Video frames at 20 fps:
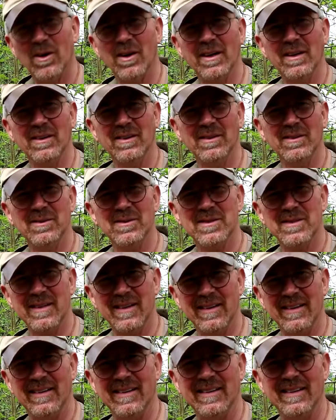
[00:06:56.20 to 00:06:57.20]
used
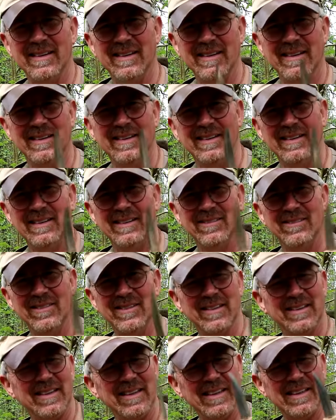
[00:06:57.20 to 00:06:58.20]

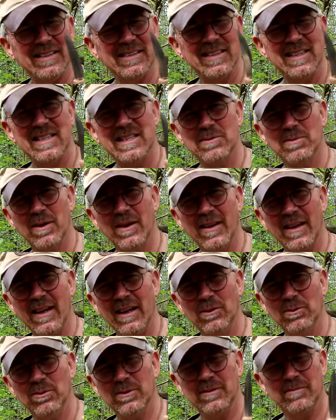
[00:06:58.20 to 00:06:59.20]
one of these, and this is one of their
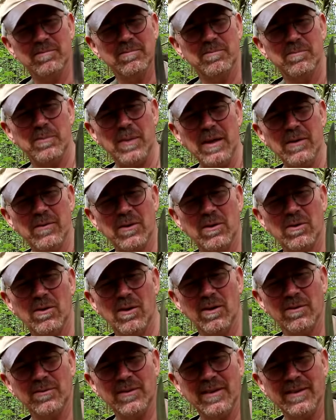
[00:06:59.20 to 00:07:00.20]
little
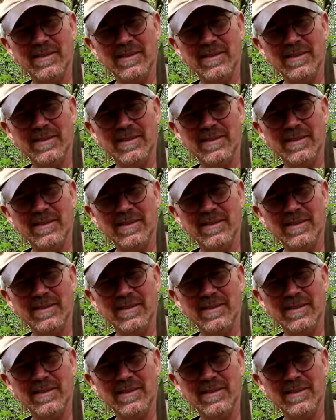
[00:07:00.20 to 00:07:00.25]
beavercraft